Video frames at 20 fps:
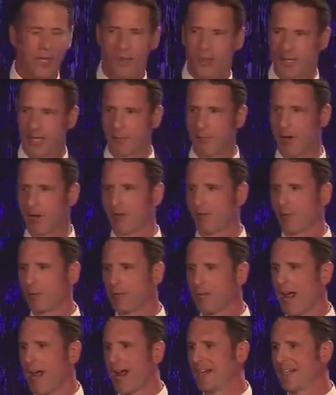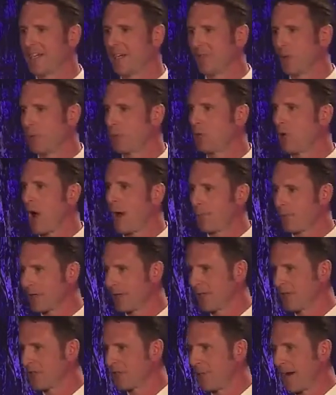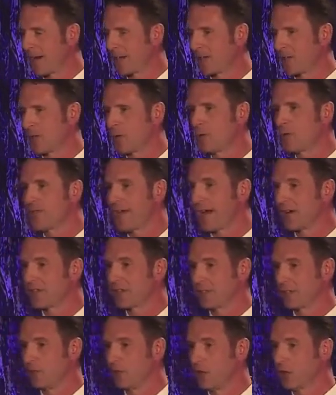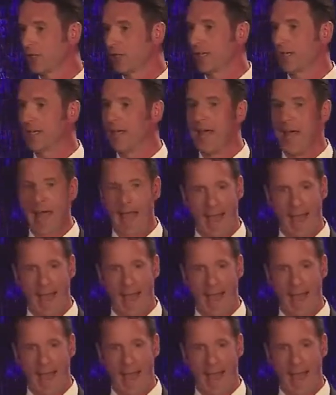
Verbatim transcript: Think about it from the idea of a property inspector who is actually looking